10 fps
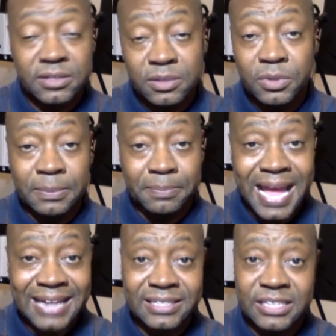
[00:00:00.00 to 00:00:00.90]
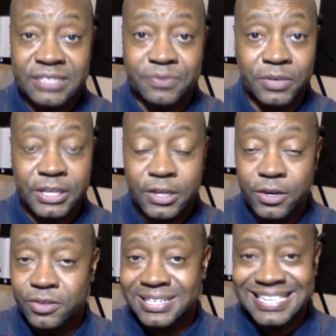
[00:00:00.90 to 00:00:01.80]
it will impact us for
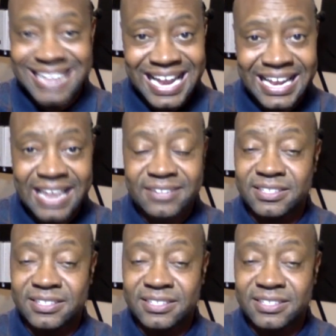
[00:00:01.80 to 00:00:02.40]
years and decades